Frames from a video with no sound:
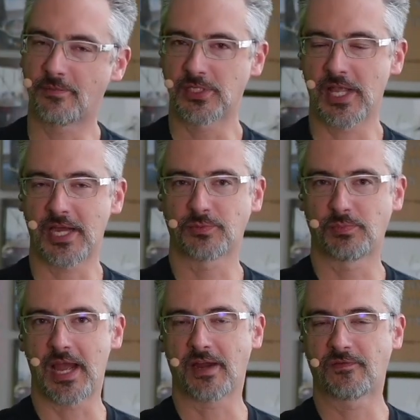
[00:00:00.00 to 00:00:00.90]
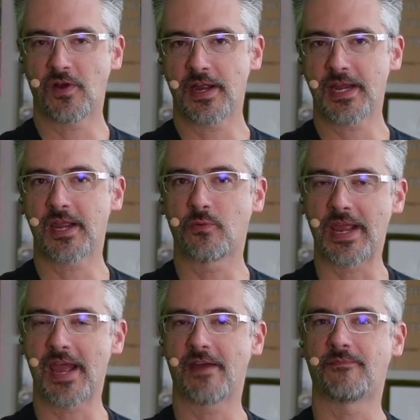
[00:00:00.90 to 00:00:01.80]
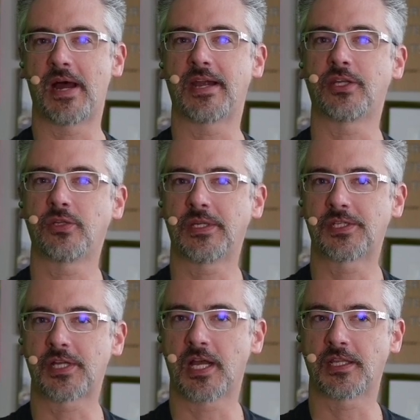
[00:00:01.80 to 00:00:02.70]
slash Black Friday. We have my newest uh,